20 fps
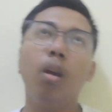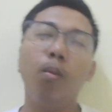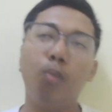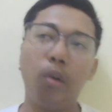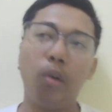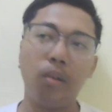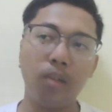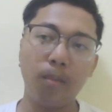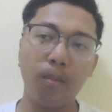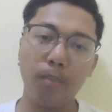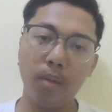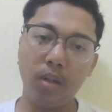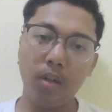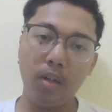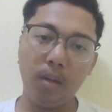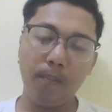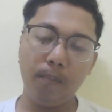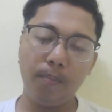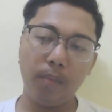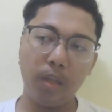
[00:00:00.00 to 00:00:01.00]
For
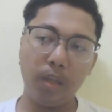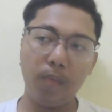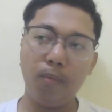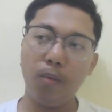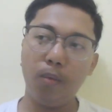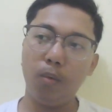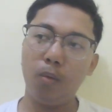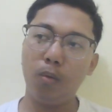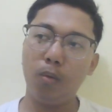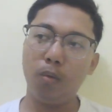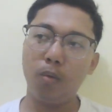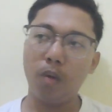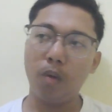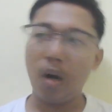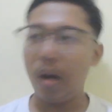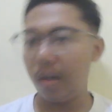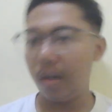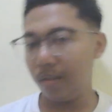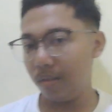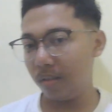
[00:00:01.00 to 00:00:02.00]
example, if you
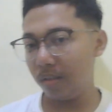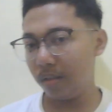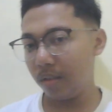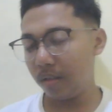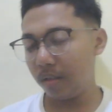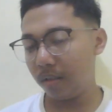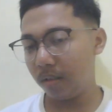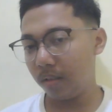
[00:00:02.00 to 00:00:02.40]
ask